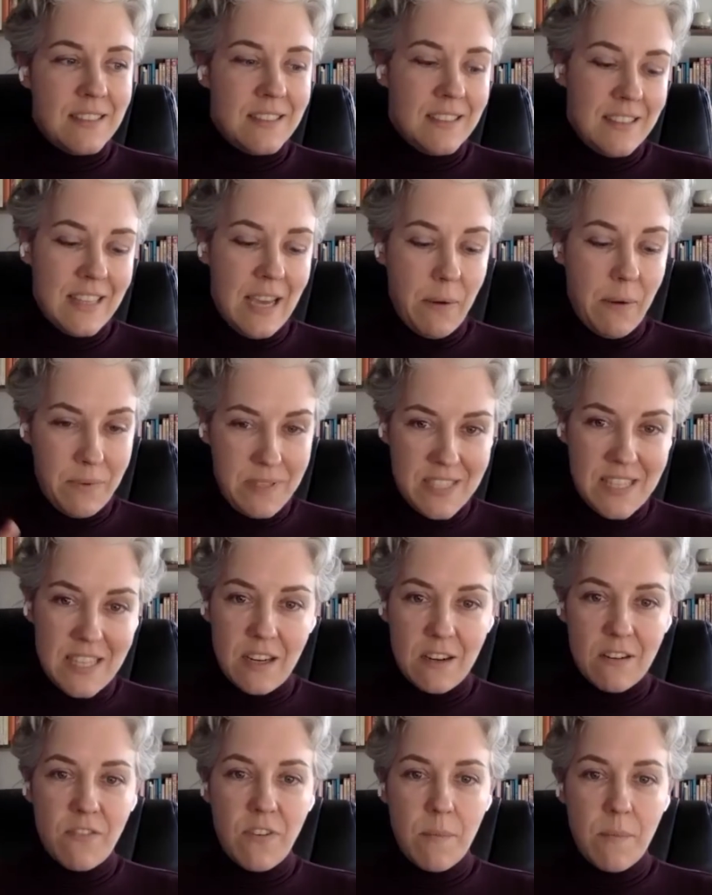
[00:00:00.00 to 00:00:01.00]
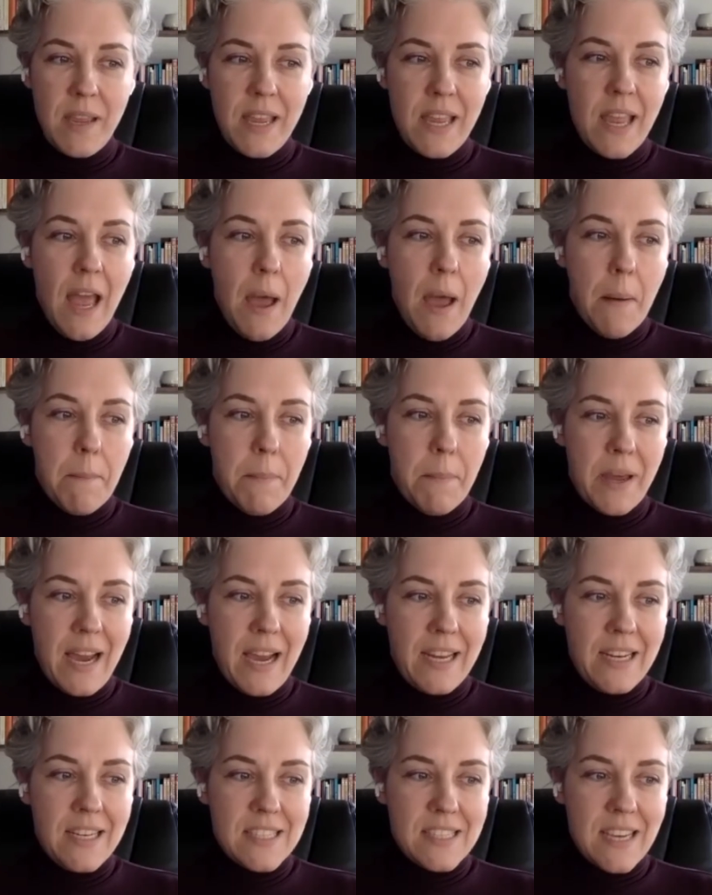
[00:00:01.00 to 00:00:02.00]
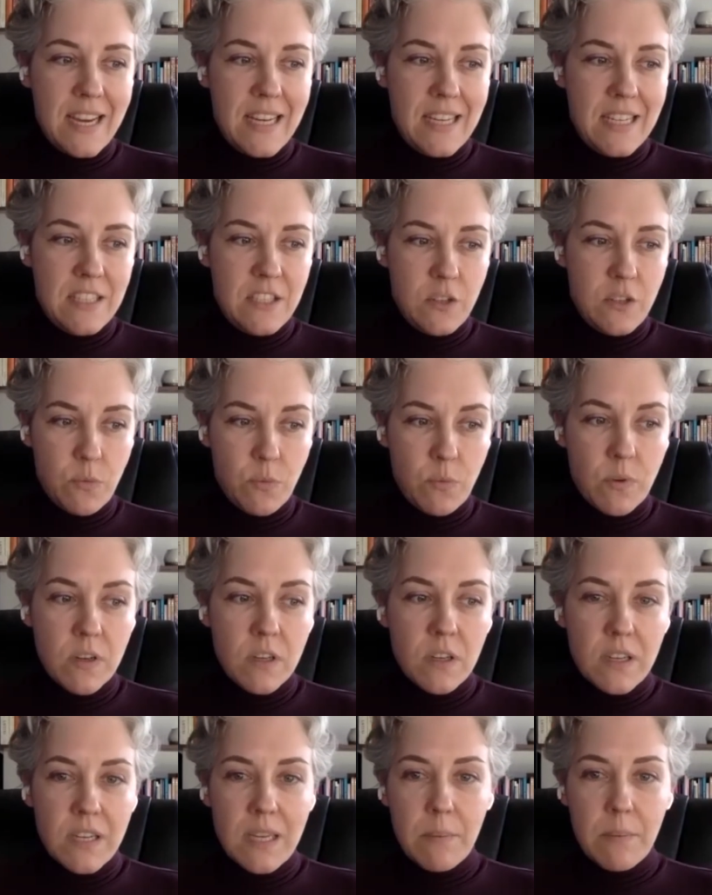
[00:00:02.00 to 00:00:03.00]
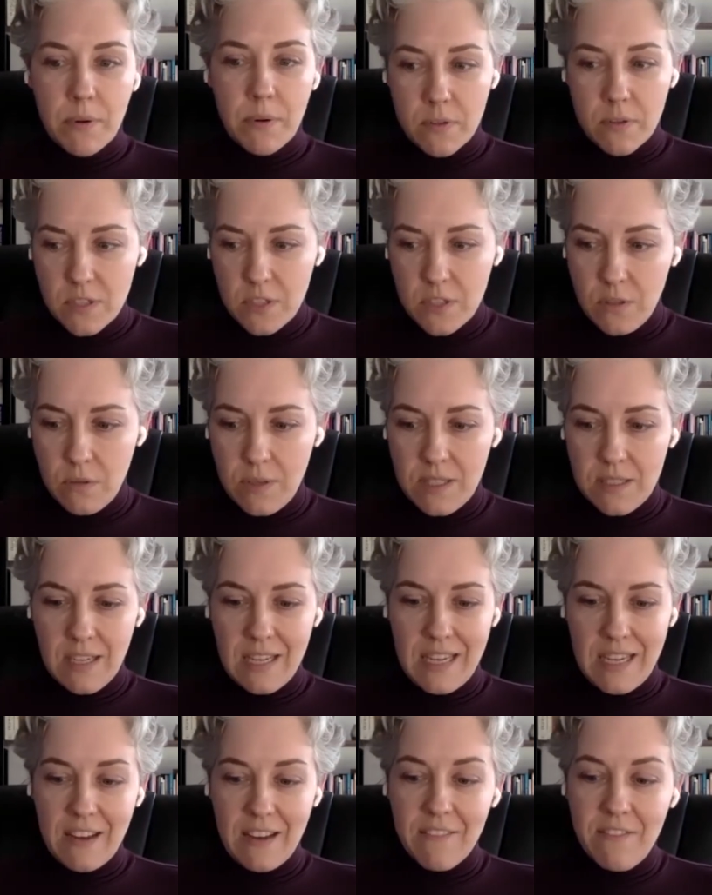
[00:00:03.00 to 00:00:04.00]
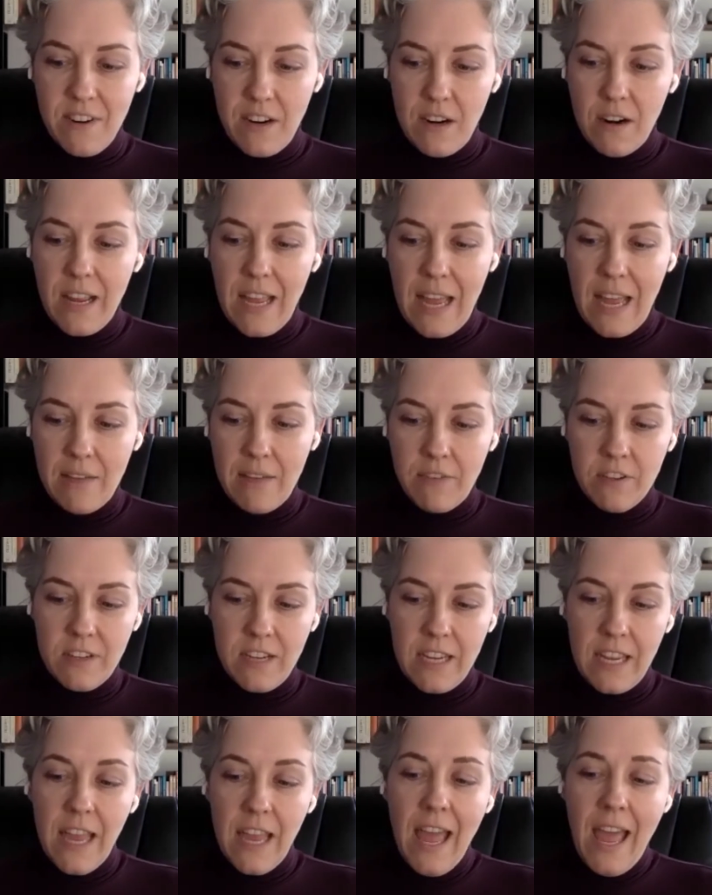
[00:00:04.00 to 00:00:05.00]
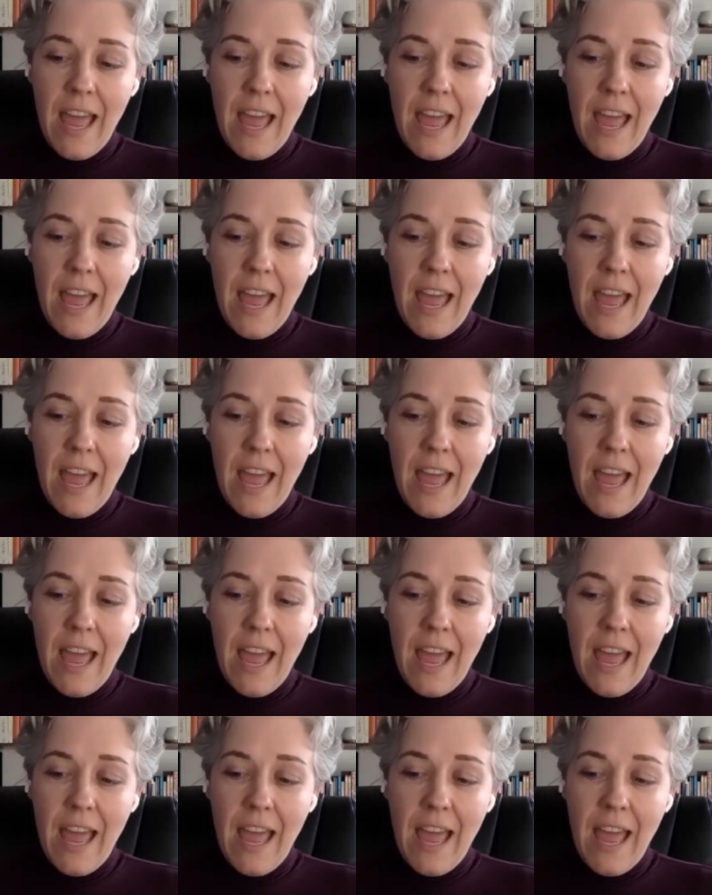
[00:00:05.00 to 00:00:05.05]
that was there for me but i decided to really pursue it like very heavily